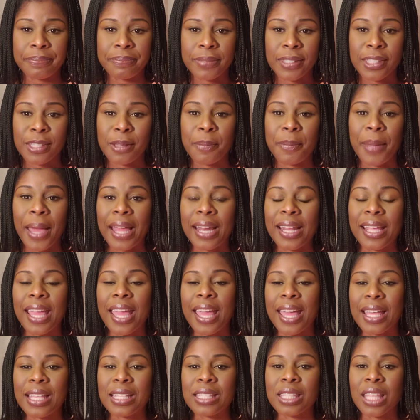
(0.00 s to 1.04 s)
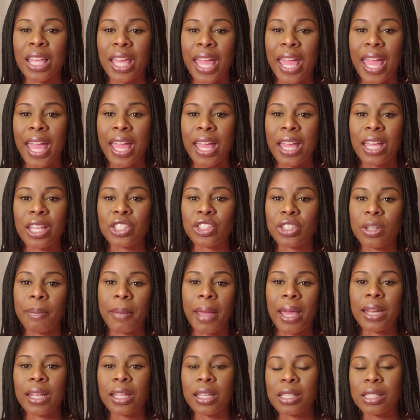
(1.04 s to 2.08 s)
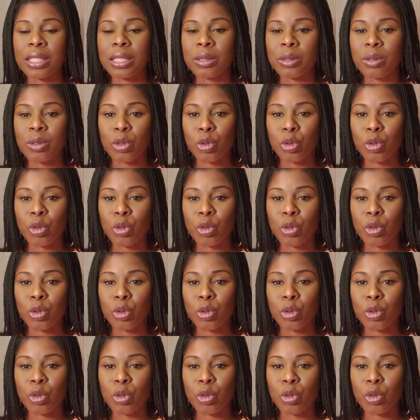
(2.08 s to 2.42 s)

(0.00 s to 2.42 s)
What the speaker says: somebody has the cash. Somebody has,